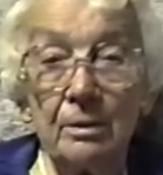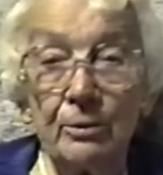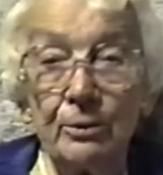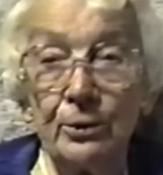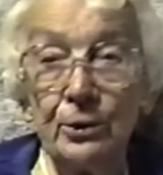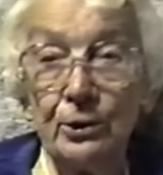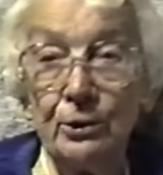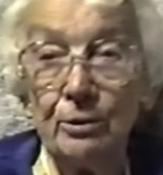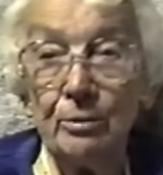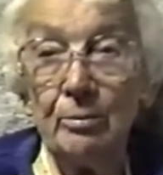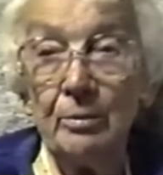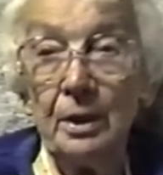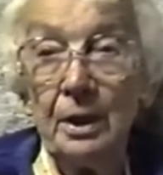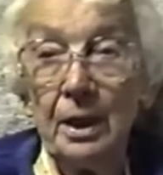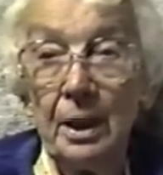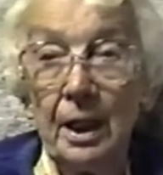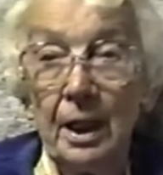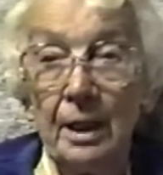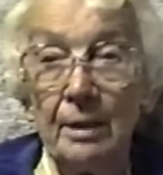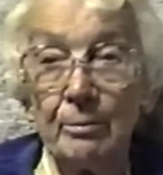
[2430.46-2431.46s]
room
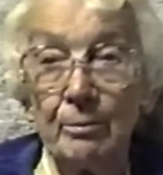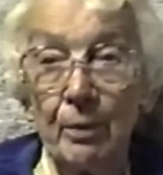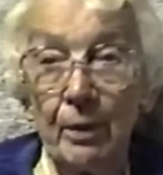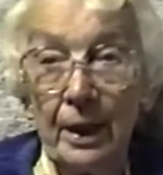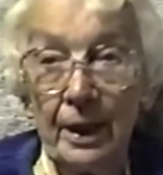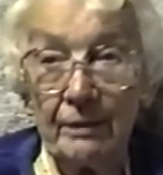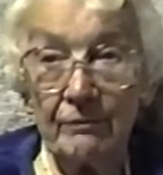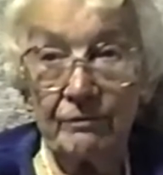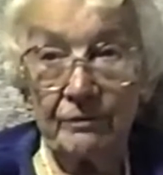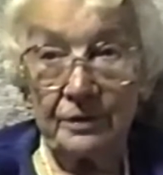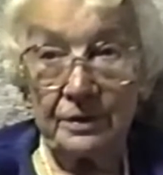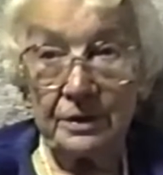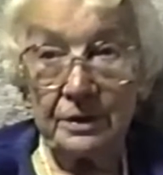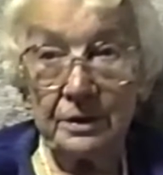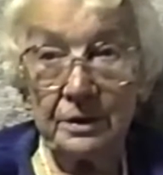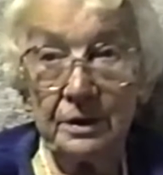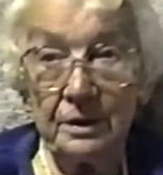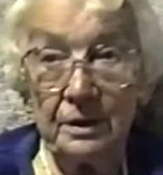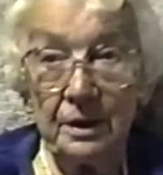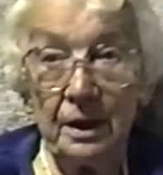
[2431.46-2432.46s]
and
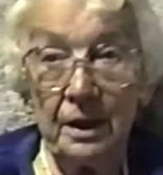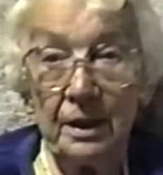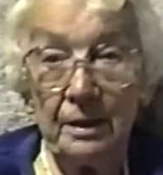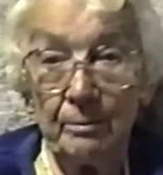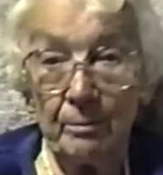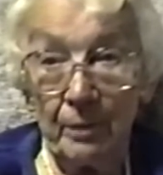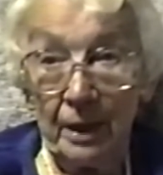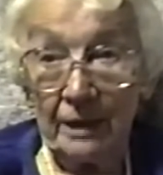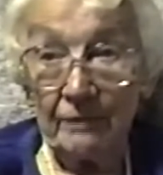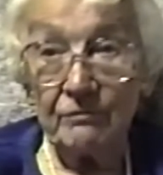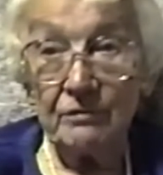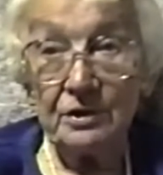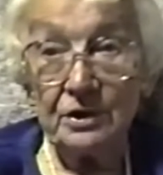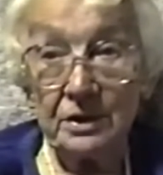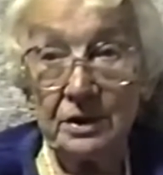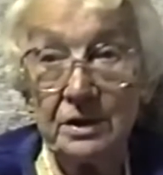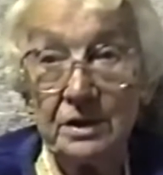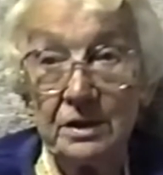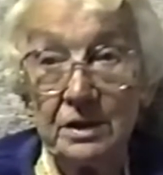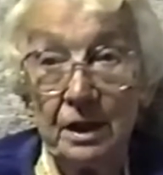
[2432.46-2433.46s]
breakfast
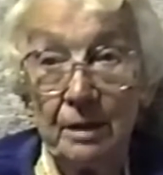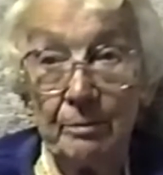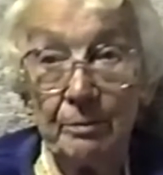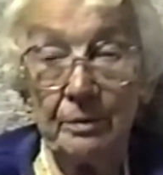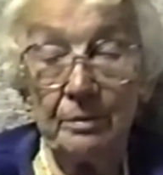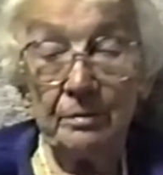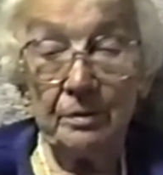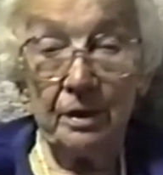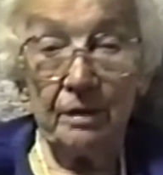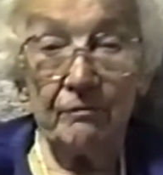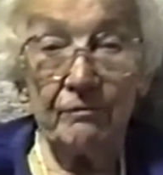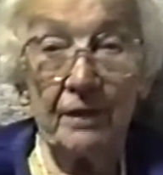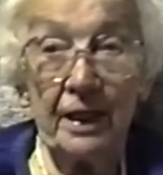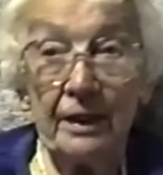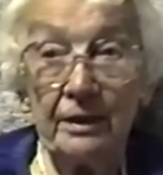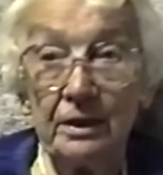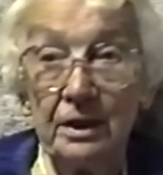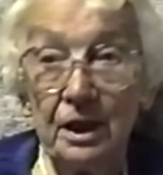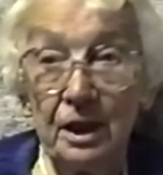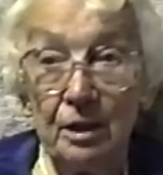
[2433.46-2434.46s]
and supper if
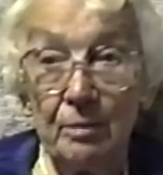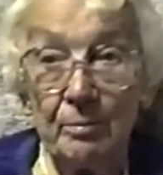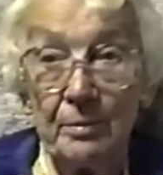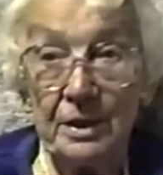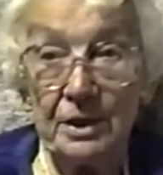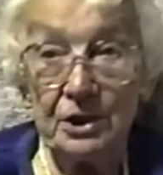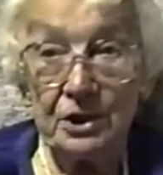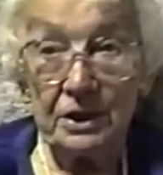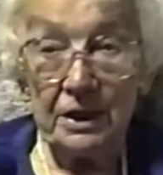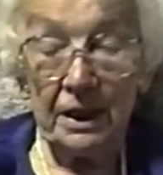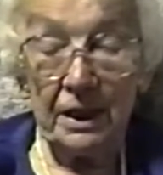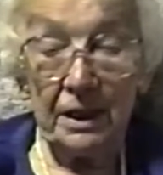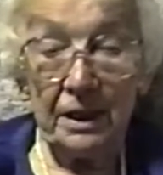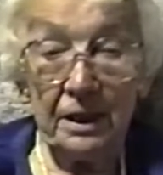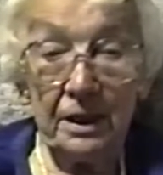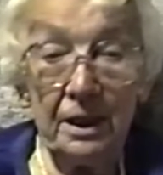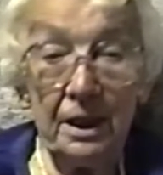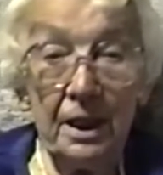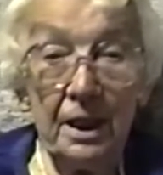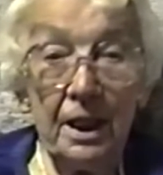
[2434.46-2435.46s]
I'd come and
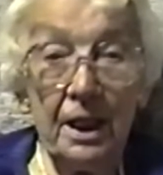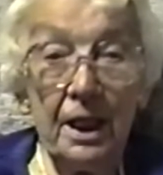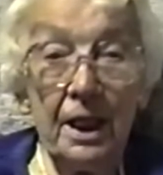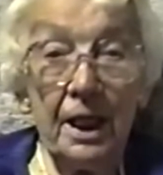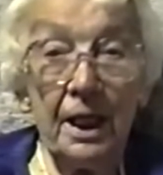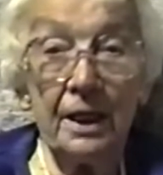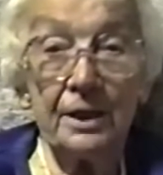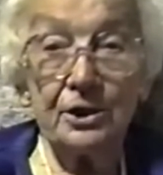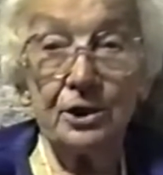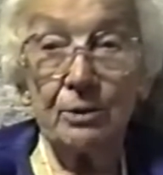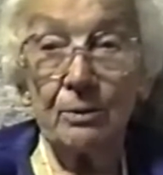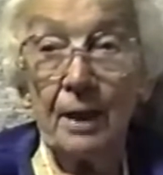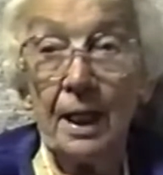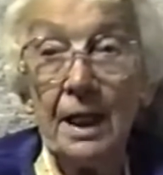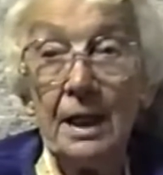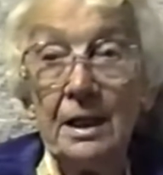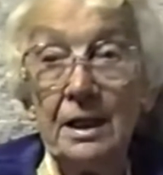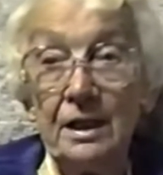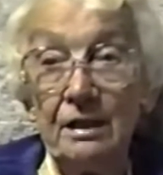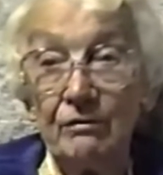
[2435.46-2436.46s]
stay. And so
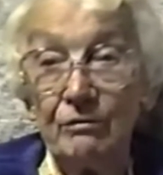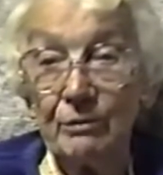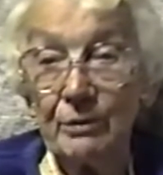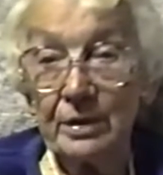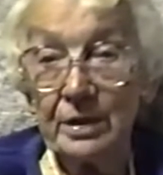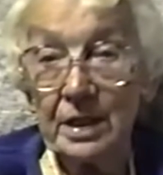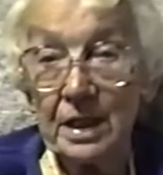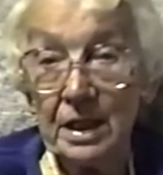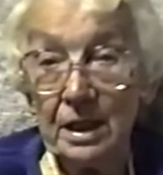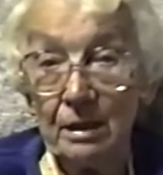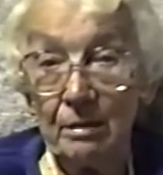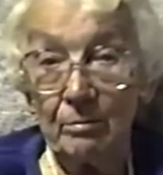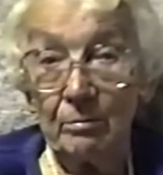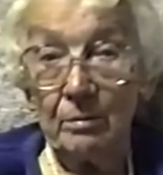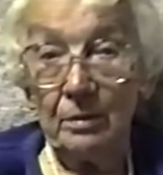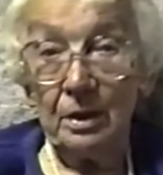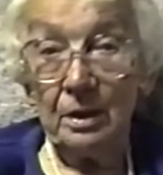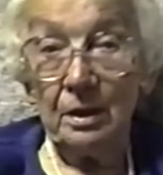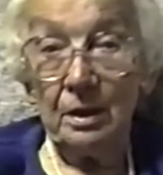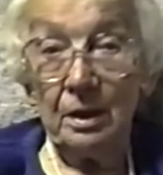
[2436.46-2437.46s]
I lived with
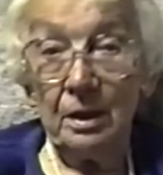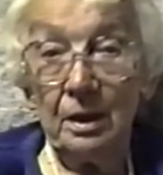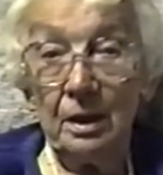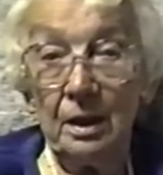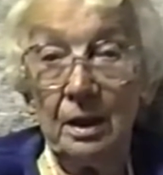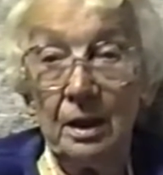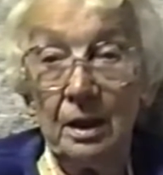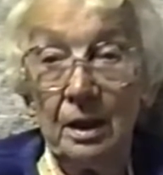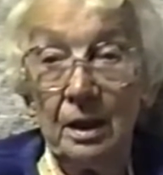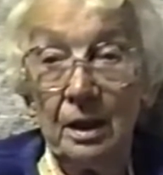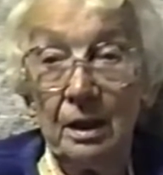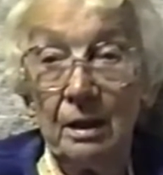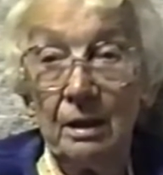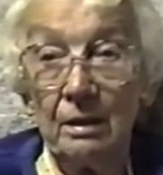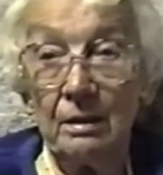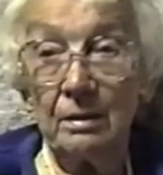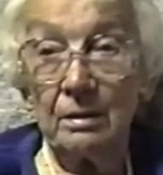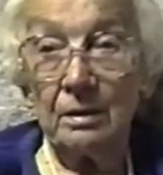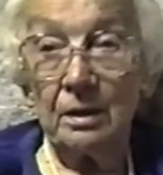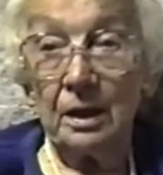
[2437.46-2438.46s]
them
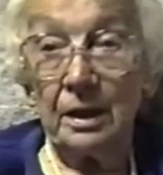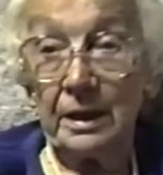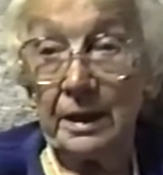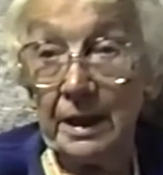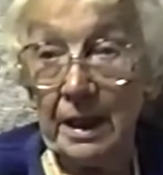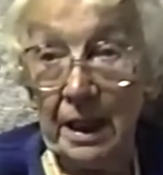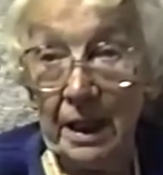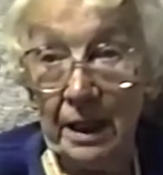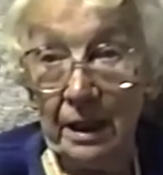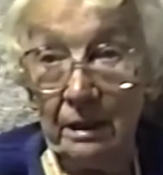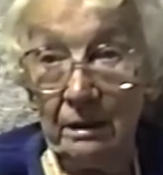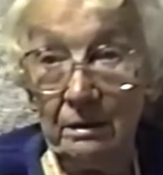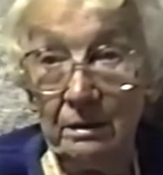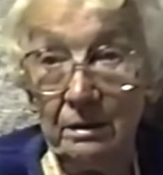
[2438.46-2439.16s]
a year,